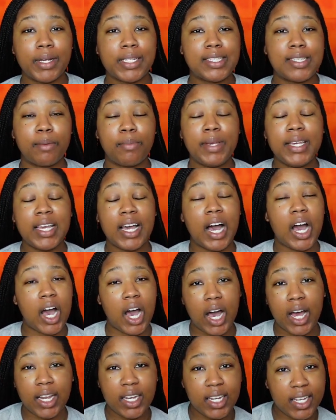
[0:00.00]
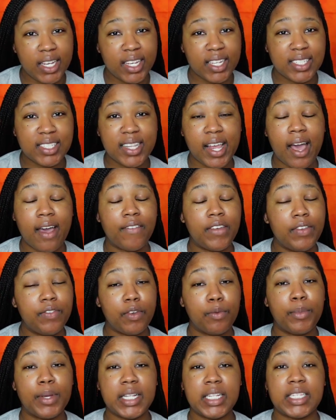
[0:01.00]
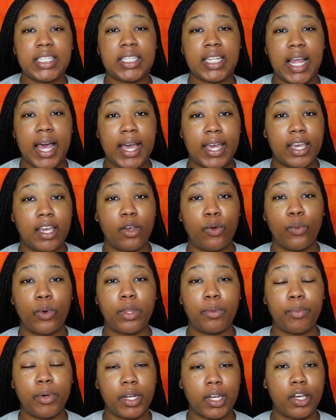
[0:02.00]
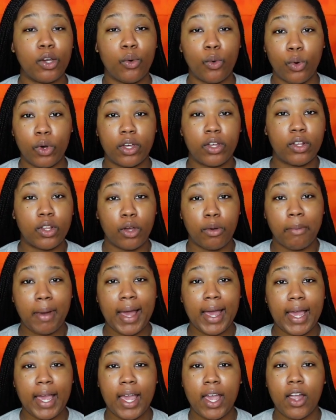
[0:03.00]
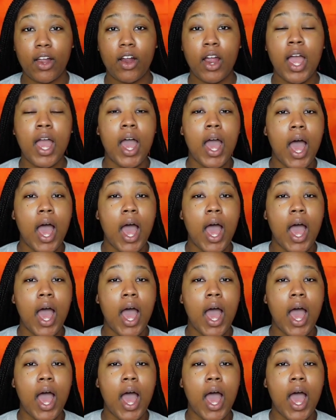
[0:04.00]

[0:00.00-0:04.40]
But to be honest, I've even been slacking with putting oil on my hair.